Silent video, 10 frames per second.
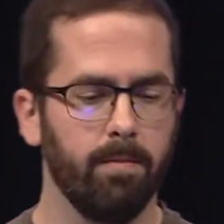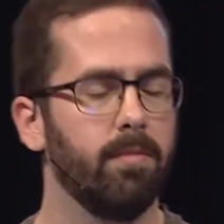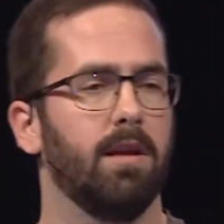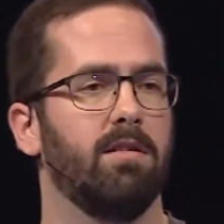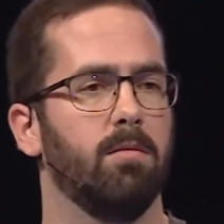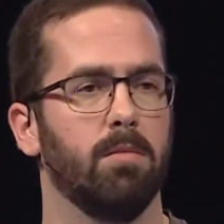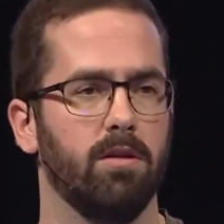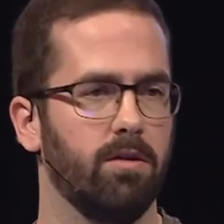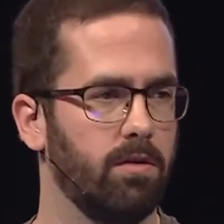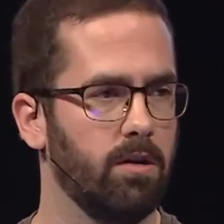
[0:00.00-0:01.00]
That's the
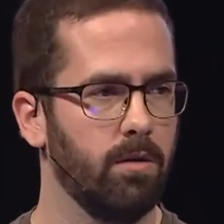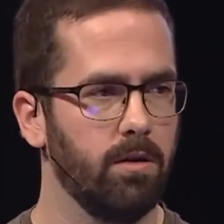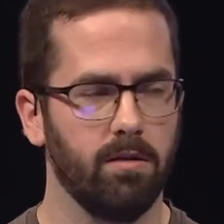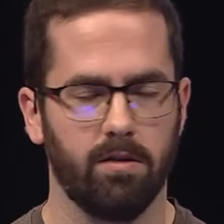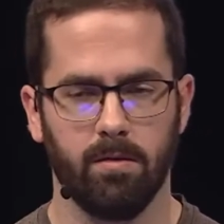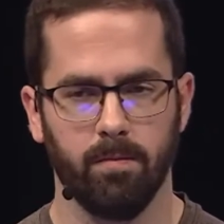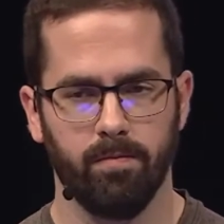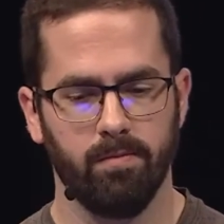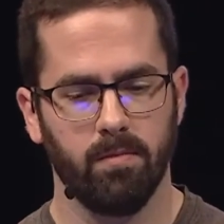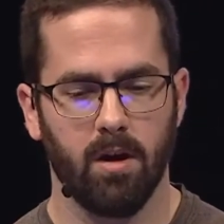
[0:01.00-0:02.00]
malicious code. It's
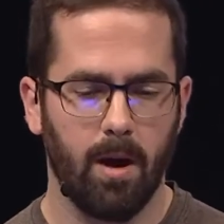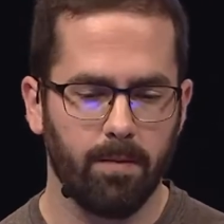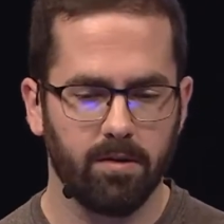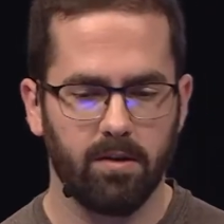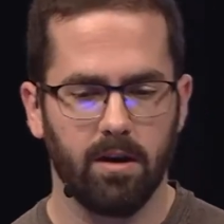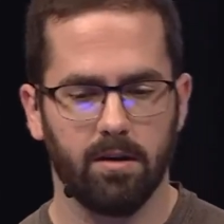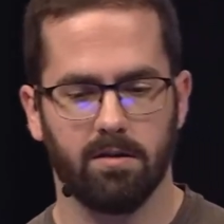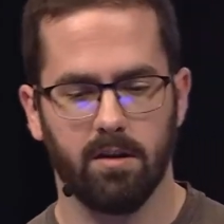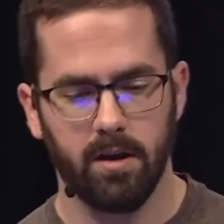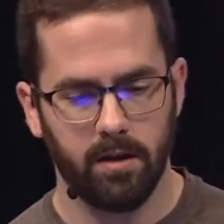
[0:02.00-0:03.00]
obfuscated
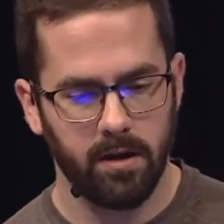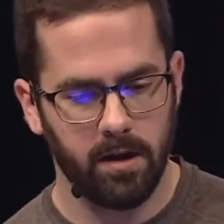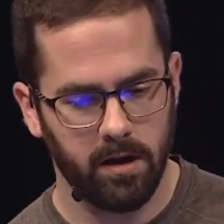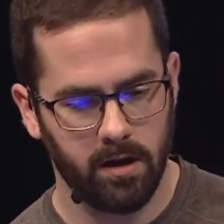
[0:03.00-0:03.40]
slightly,